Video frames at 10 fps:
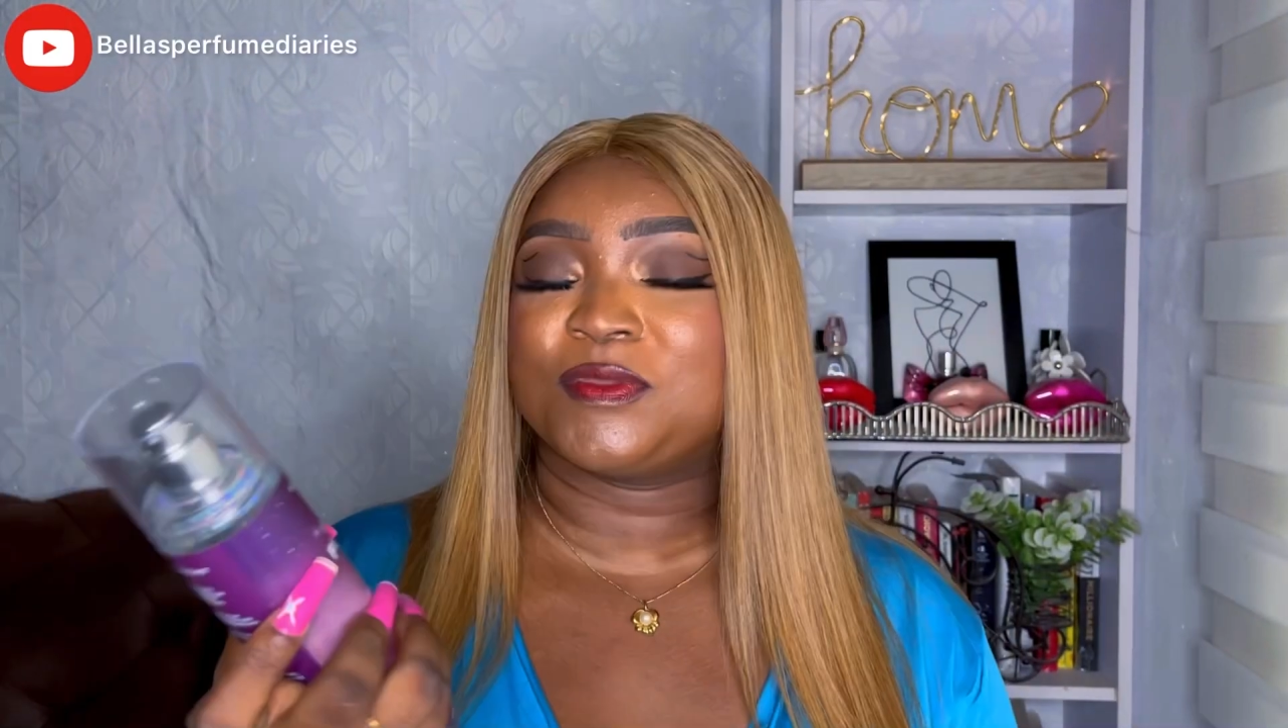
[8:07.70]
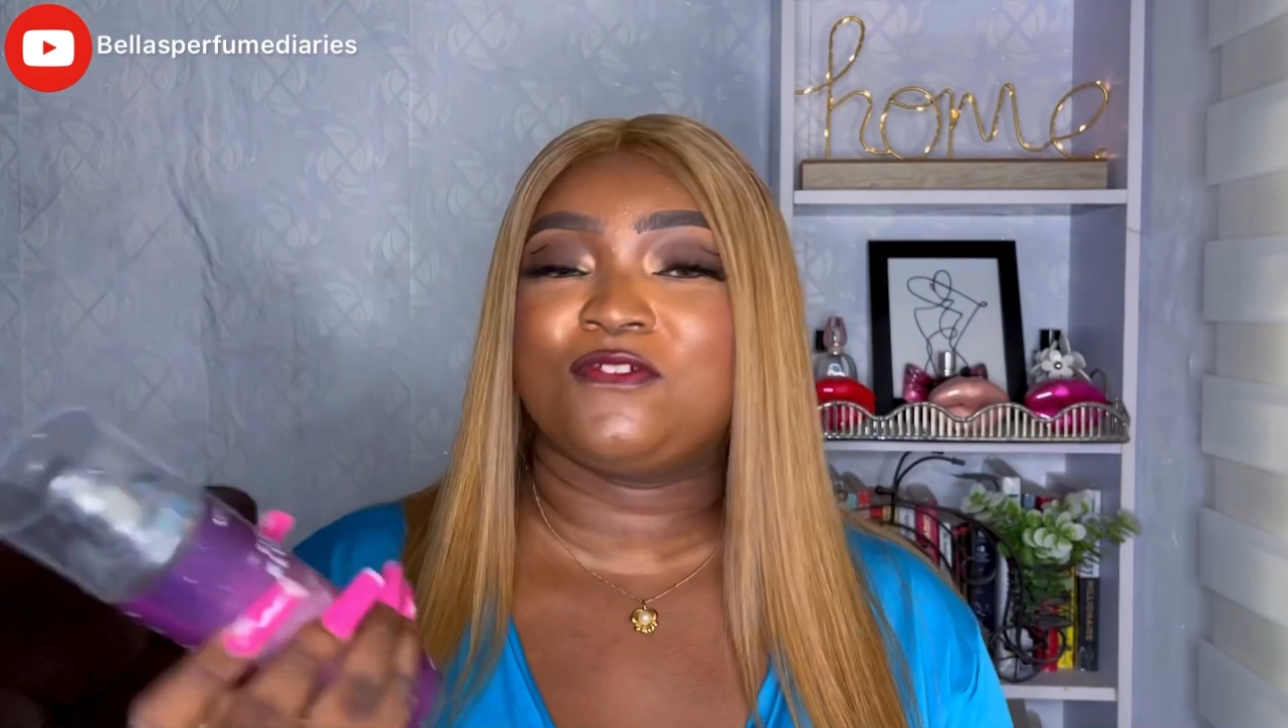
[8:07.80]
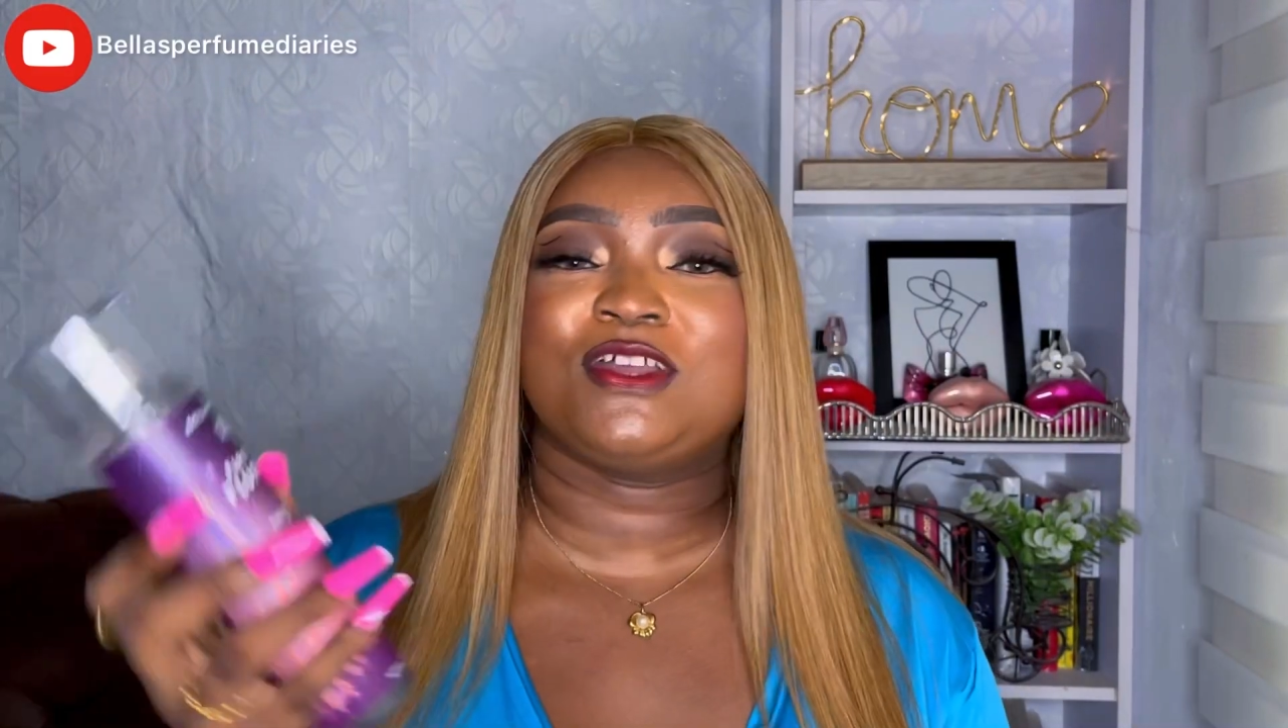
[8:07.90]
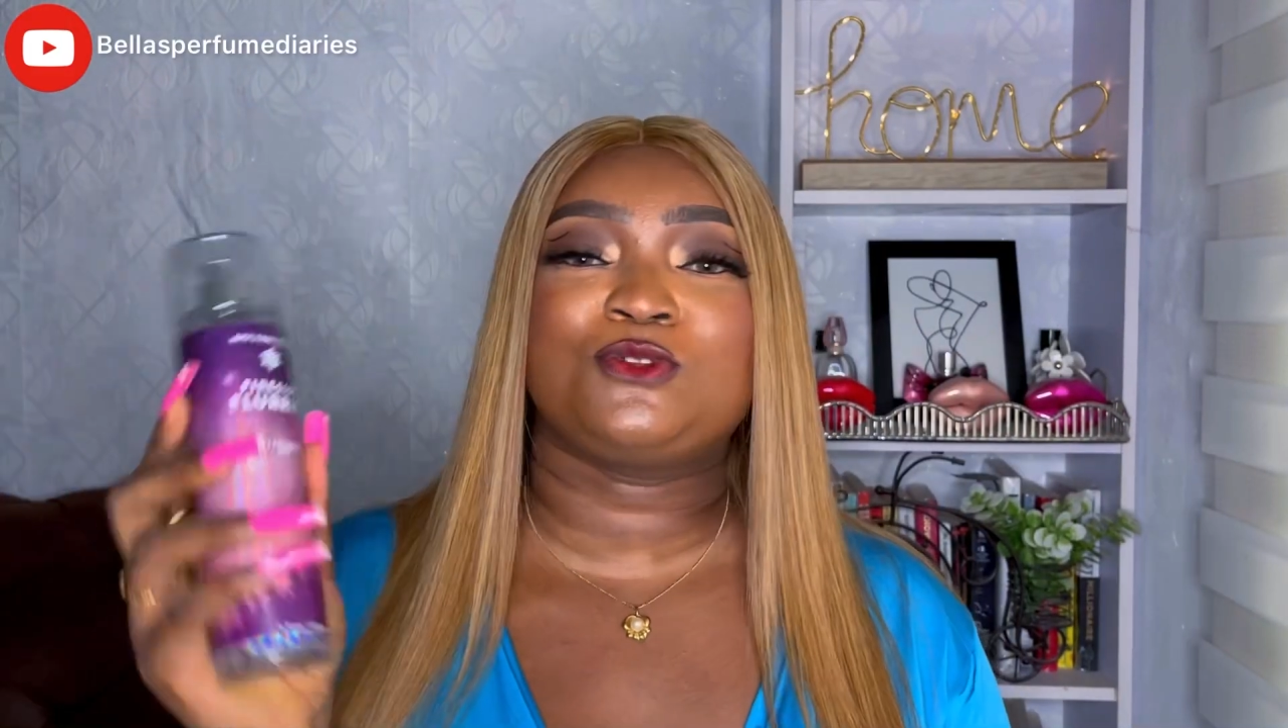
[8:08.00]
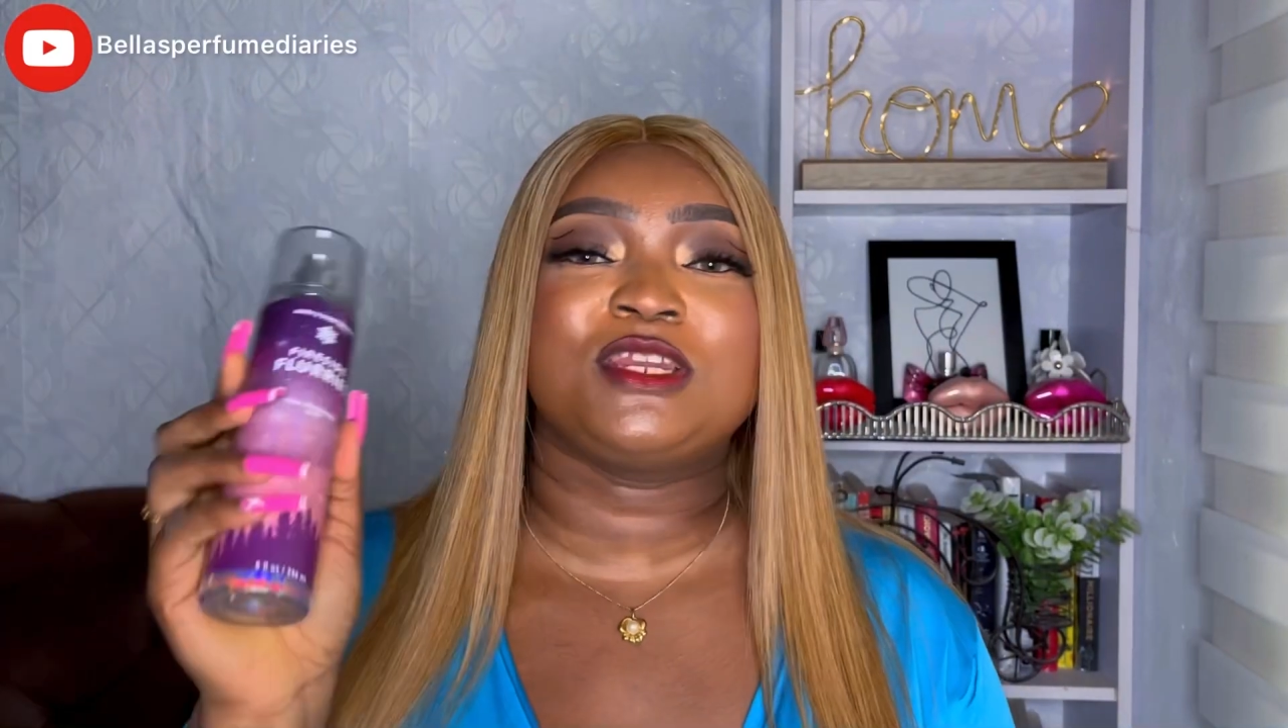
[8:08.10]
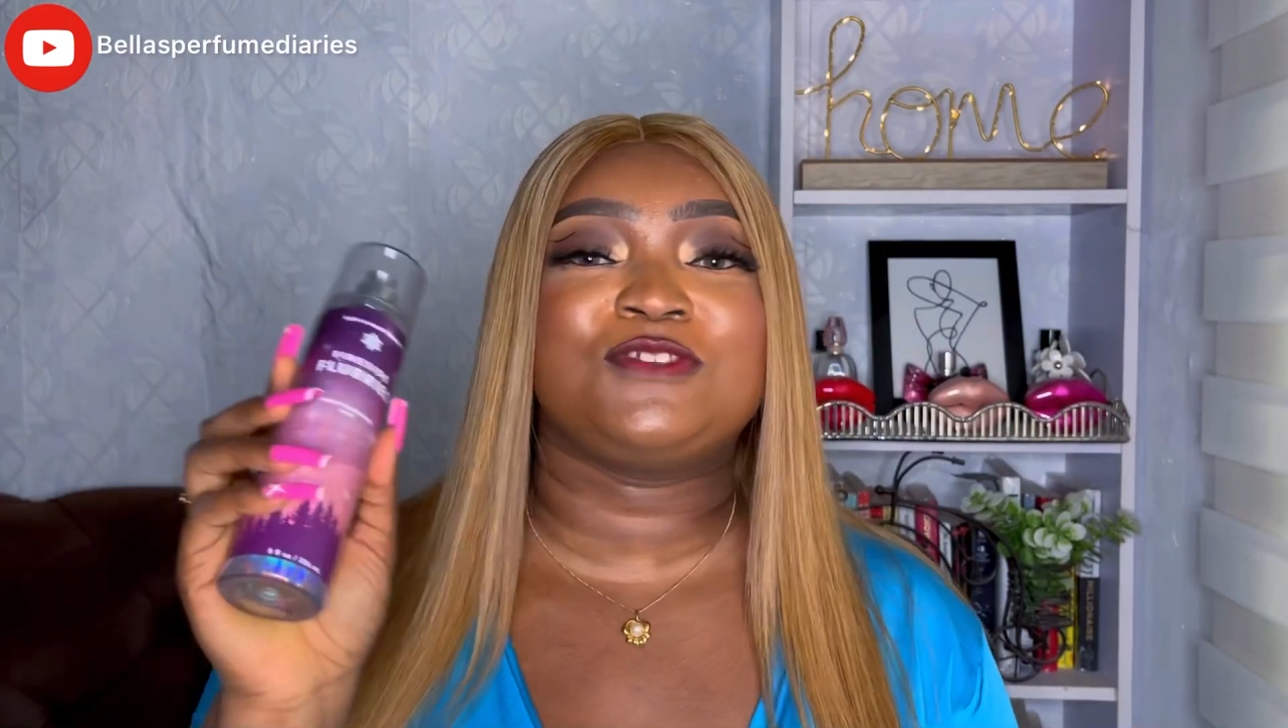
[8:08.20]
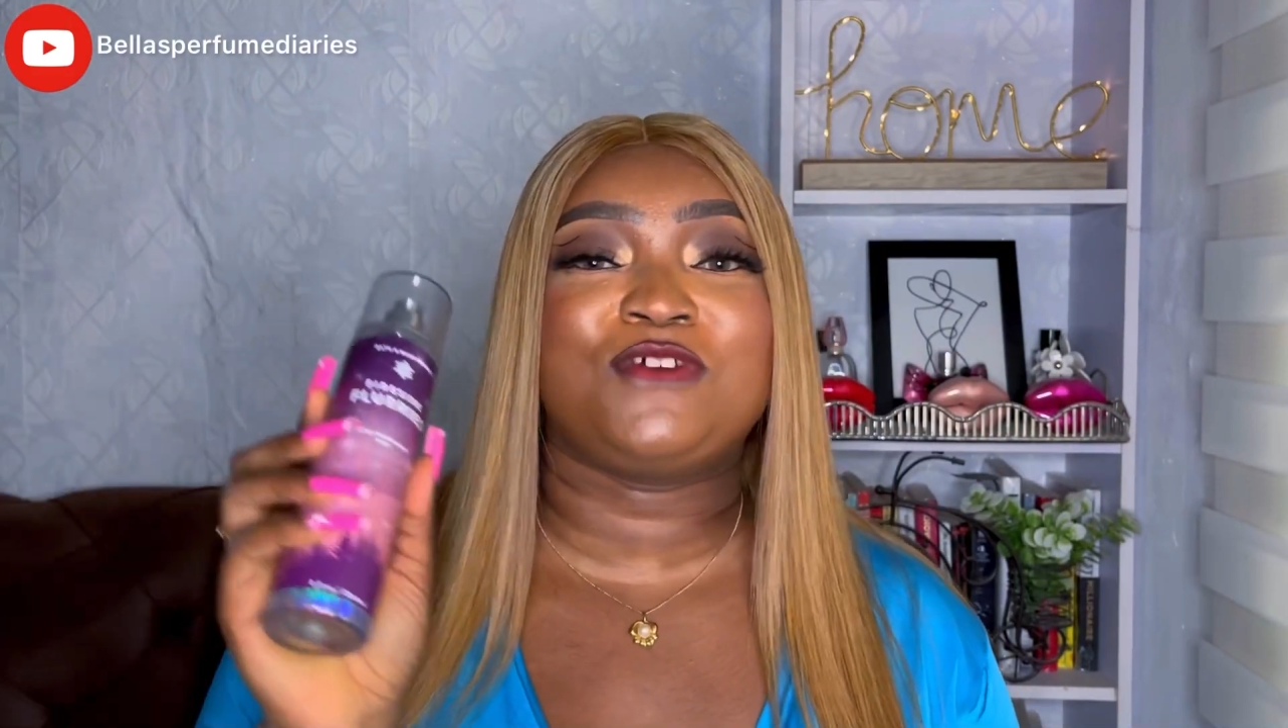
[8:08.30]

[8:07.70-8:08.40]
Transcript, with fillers: the first one is